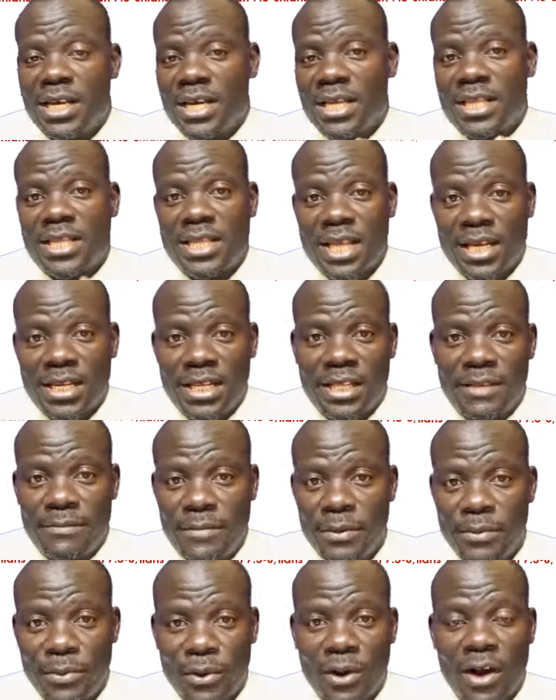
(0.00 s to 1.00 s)
that the
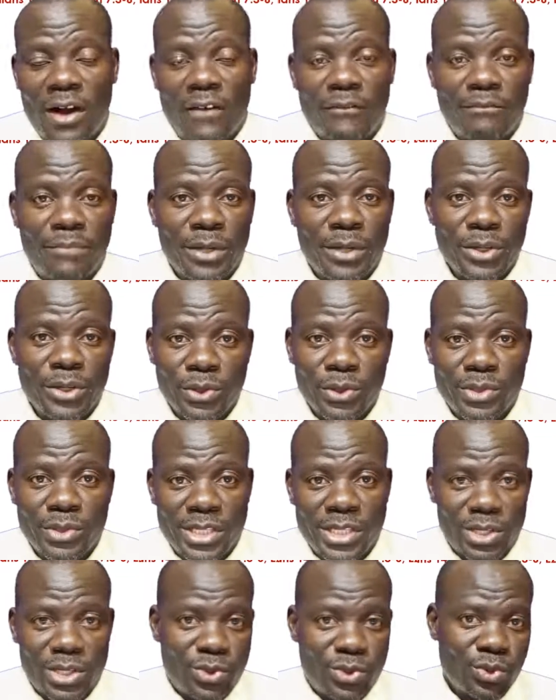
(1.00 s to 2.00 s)
people have been
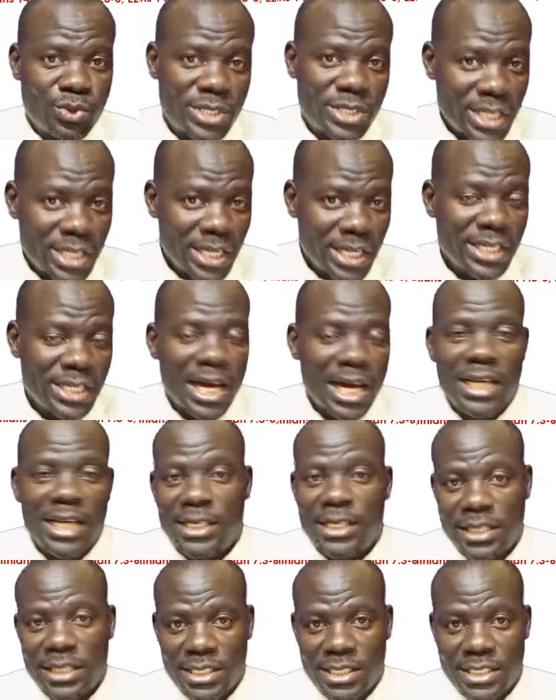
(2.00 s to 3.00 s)
using to send and
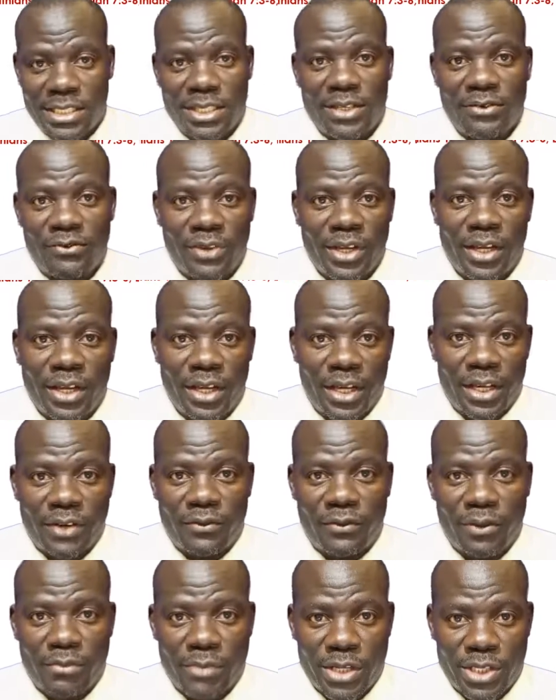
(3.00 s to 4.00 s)
receive
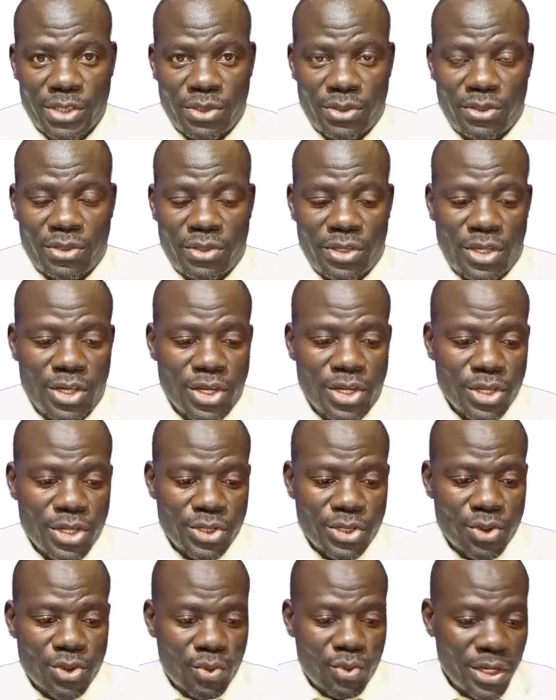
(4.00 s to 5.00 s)
information.
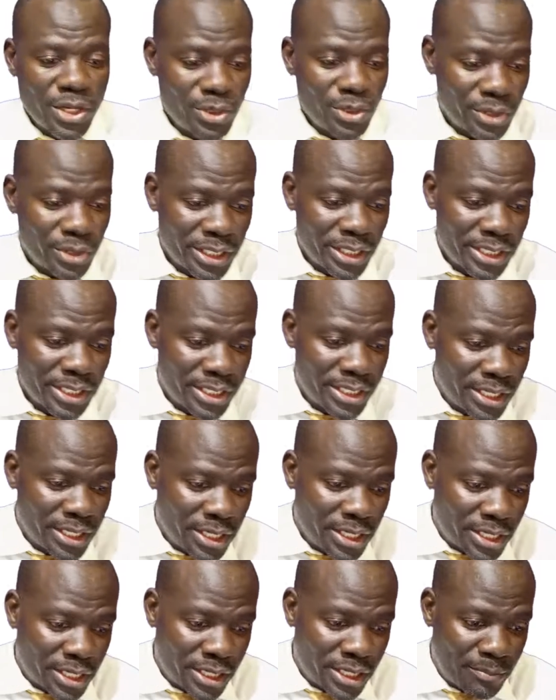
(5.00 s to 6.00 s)
So when you read
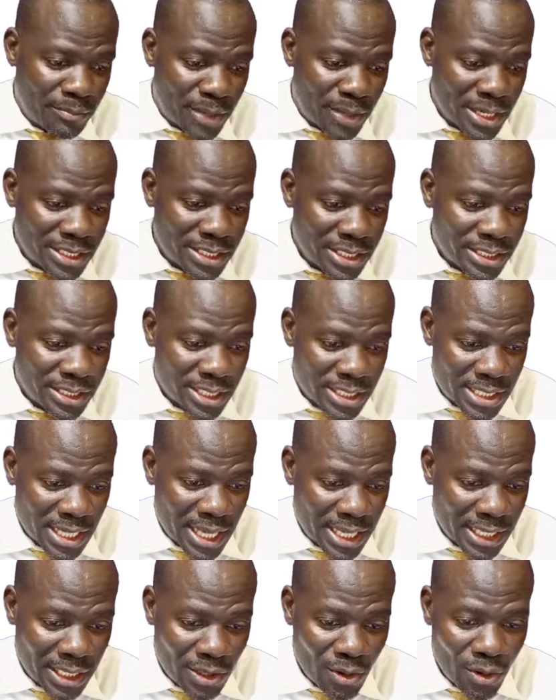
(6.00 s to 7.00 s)
the passages
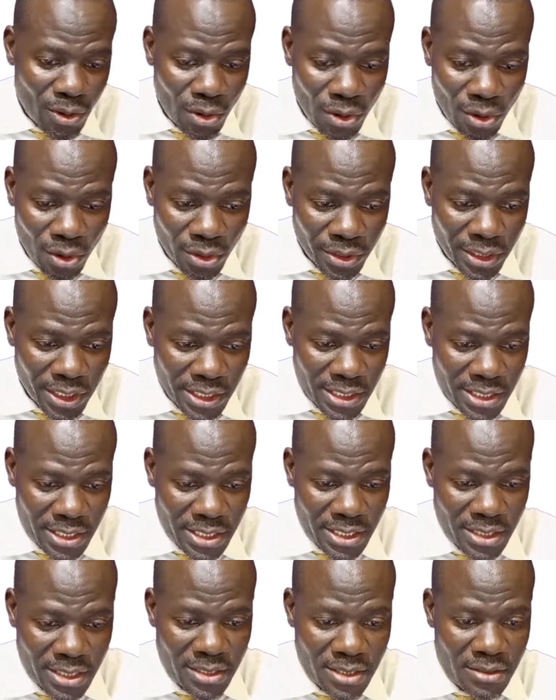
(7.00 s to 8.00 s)
like all
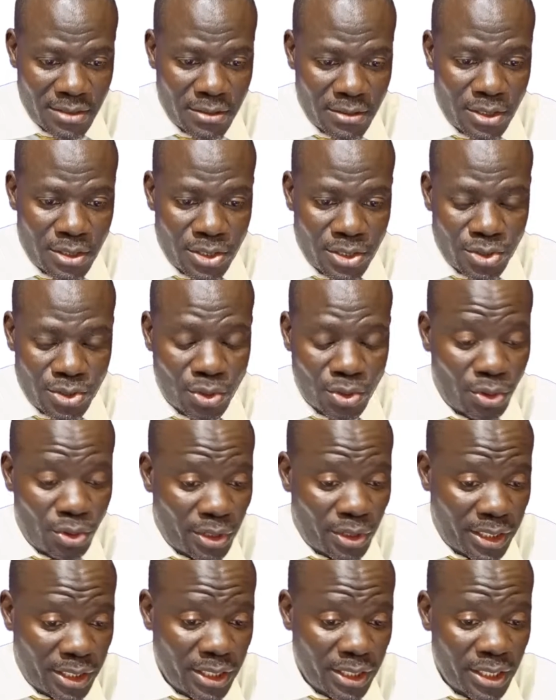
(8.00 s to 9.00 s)
these, so
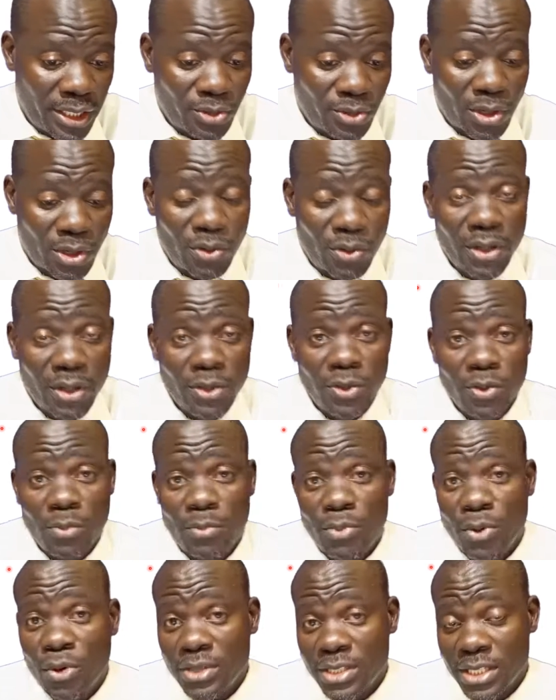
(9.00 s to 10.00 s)
here you are going to
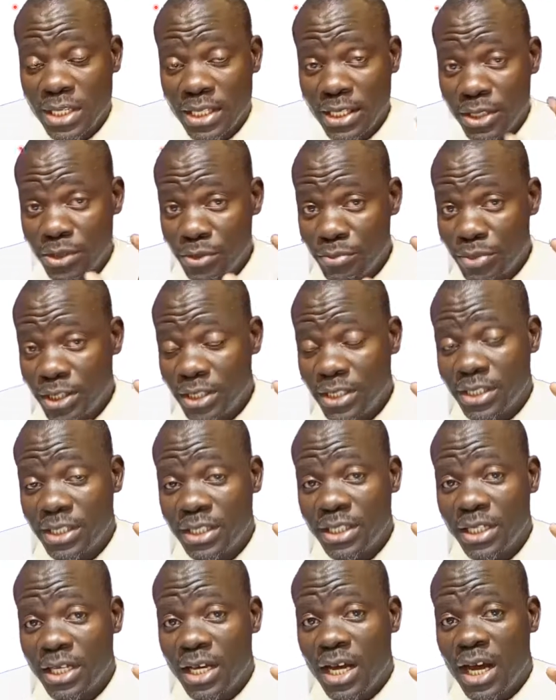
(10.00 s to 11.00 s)
pause a little bit
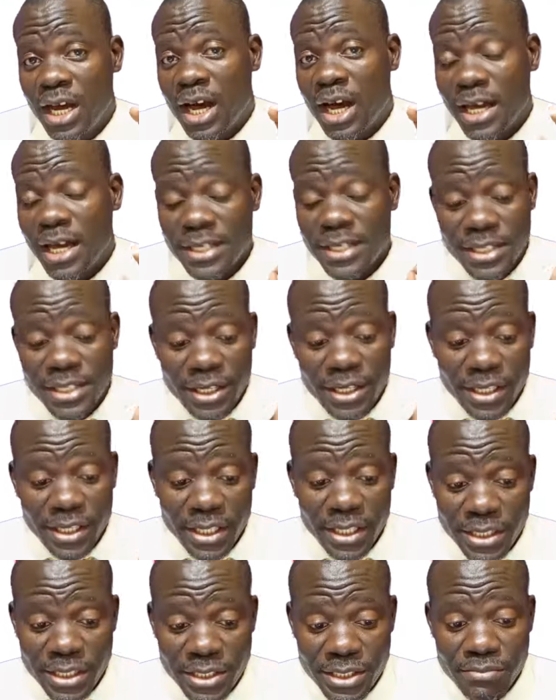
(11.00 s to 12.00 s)
and
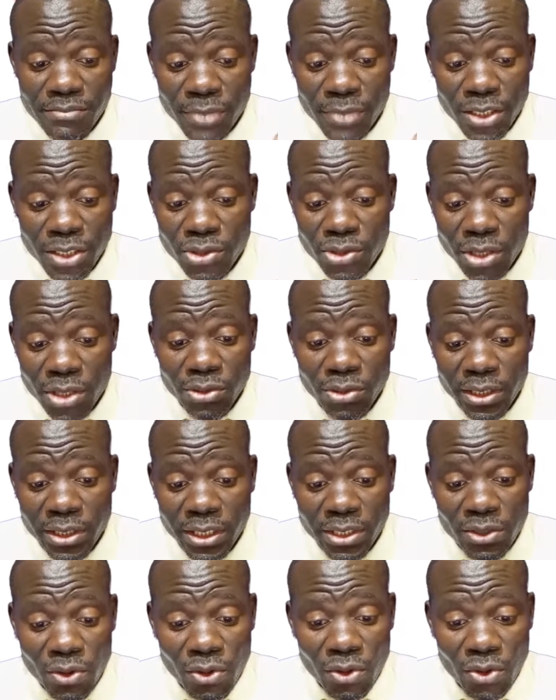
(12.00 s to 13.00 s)
read, make sure you read
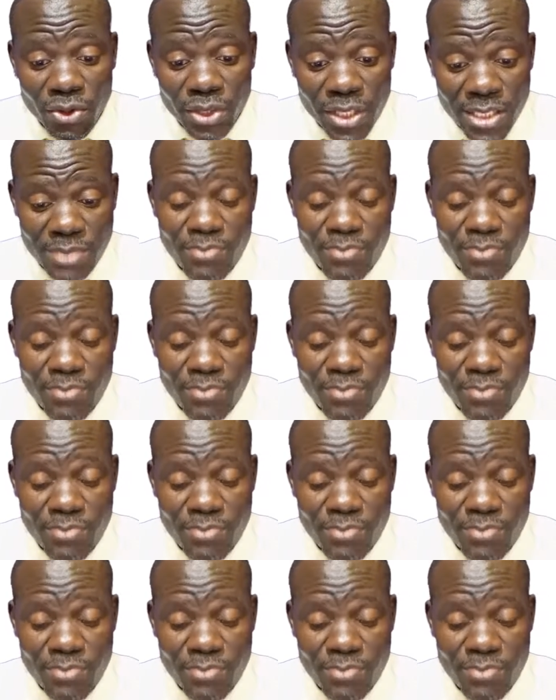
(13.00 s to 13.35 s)
all these